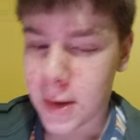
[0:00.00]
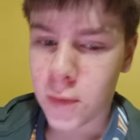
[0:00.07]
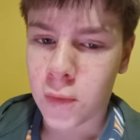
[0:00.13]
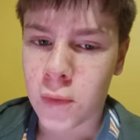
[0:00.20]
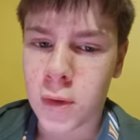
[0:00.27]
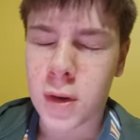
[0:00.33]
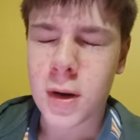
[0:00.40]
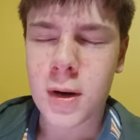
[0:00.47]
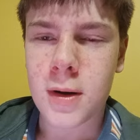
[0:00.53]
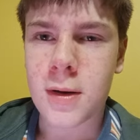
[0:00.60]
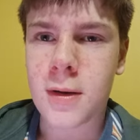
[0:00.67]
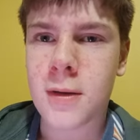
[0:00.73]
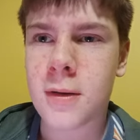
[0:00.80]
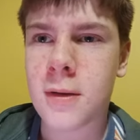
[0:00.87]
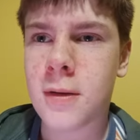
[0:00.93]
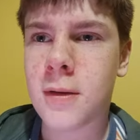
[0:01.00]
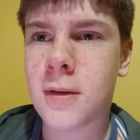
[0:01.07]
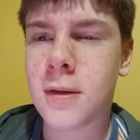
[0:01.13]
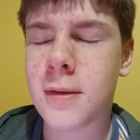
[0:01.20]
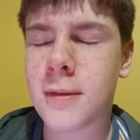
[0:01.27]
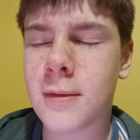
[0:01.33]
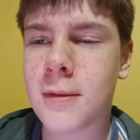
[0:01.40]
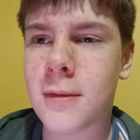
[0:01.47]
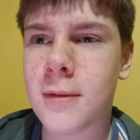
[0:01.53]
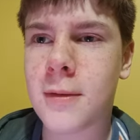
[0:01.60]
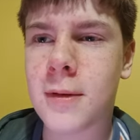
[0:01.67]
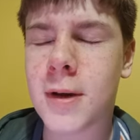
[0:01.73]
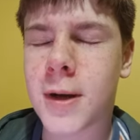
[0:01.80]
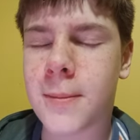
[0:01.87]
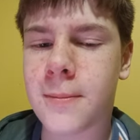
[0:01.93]
Or,
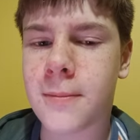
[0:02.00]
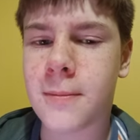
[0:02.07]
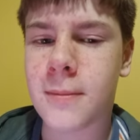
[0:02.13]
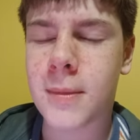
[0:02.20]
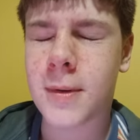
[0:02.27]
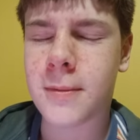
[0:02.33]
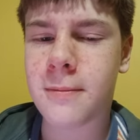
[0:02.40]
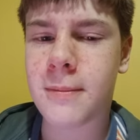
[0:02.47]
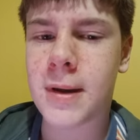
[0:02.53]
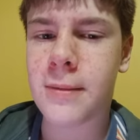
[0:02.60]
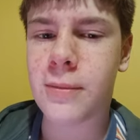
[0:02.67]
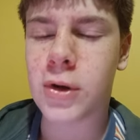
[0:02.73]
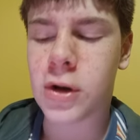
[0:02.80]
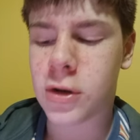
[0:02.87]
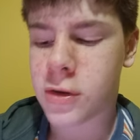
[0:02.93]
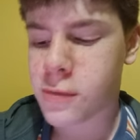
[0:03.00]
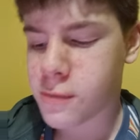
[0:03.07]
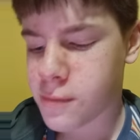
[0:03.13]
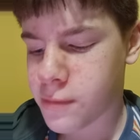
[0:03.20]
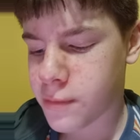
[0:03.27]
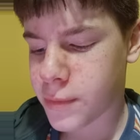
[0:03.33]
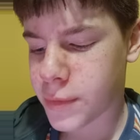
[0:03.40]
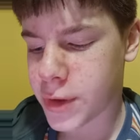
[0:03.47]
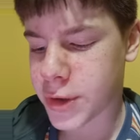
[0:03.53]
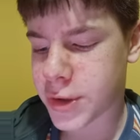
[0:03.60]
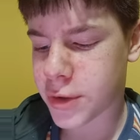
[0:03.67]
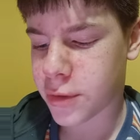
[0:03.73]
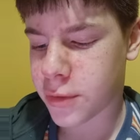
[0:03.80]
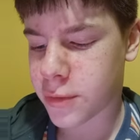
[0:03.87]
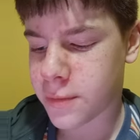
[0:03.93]
um, Mae Muller, the
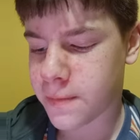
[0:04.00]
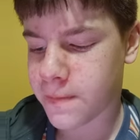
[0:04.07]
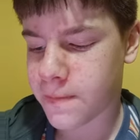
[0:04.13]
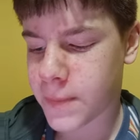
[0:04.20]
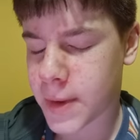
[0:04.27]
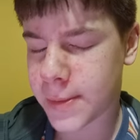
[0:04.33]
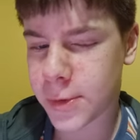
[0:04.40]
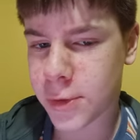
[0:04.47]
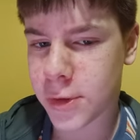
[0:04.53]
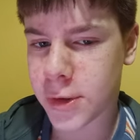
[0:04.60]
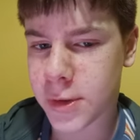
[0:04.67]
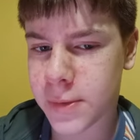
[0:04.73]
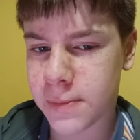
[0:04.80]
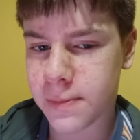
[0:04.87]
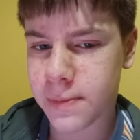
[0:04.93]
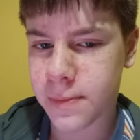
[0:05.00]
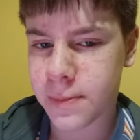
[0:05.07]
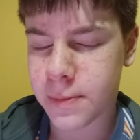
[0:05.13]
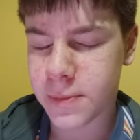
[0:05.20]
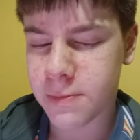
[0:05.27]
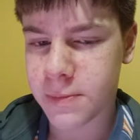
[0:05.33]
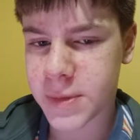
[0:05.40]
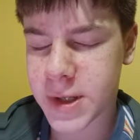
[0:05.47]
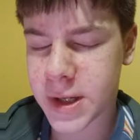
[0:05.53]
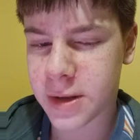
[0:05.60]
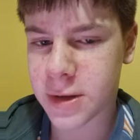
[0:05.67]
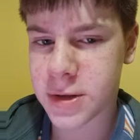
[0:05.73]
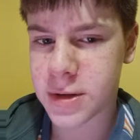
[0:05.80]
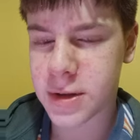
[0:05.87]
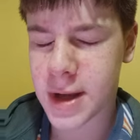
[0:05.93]
song. I'm not gonna
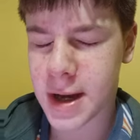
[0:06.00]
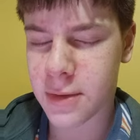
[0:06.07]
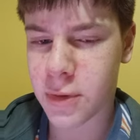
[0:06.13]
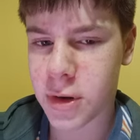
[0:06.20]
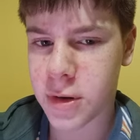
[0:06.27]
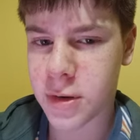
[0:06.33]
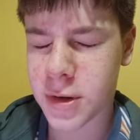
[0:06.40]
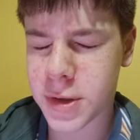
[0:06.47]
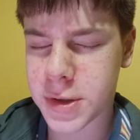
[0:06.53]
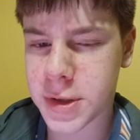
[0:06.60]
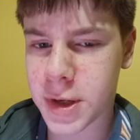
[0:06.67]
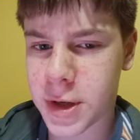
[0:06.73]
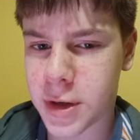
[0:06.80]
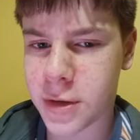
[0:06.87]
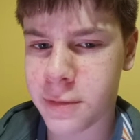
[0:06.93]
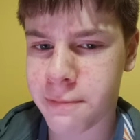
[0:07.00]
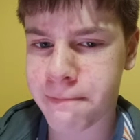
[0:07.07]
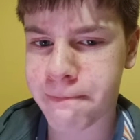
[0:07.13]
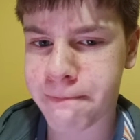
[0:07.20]
sing this that one because, you know,